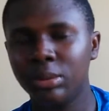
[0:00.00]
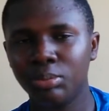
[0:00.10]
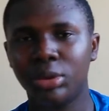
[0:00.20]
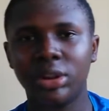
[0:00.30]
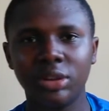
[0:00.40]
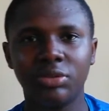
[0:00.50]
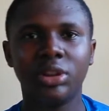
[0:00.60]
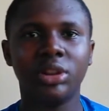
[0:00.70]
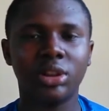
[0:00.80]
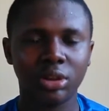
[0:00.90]
but
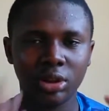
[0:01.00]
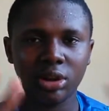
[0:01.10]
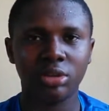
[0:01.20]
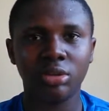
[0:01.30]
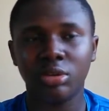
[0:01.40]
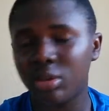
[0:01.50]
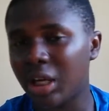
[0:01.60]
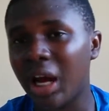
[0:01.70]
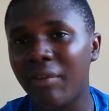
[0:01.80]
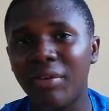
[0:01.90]
Infinix, you need to
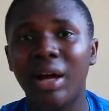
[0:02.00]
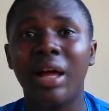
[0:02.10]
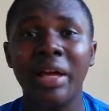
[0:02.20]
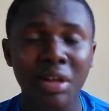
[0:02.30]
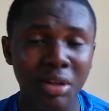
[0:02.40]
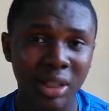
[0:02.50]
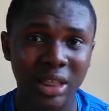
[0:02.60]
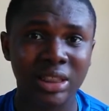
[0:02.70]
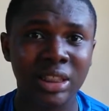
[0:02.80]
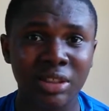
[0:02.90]
have a
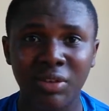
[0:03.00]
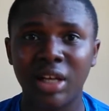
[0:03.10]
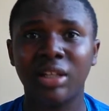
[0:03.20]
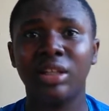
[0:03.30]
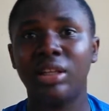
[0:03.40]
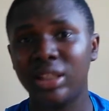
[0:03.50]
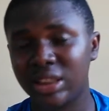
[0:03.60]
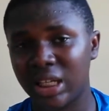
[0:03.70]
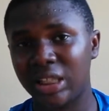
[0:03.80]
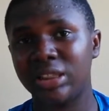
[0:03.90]
nice
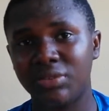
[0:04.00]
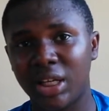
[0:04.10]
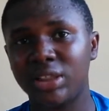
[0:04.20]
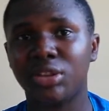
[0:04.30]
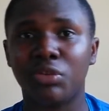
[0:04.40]
design device.